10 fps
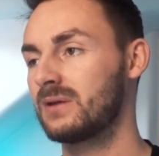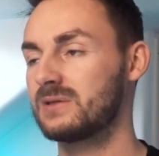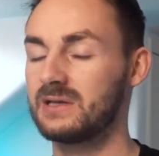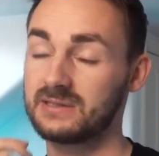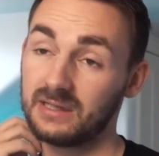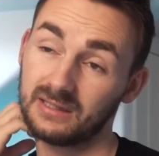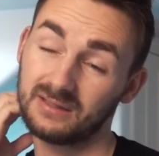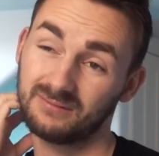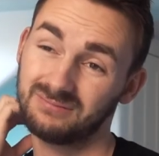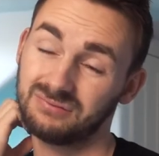So I was
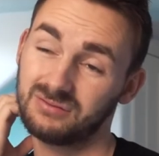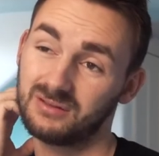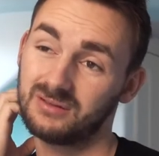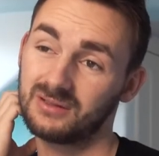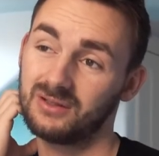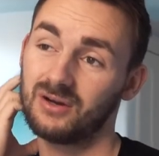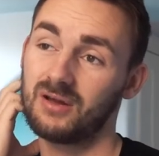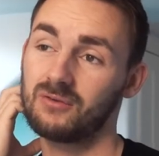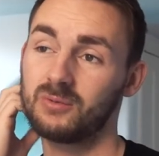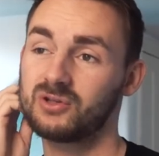like, God, I
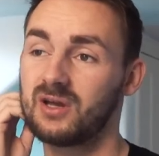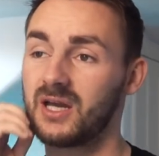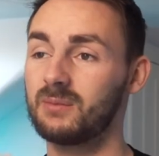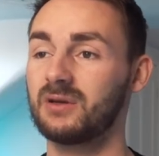haven't got much time,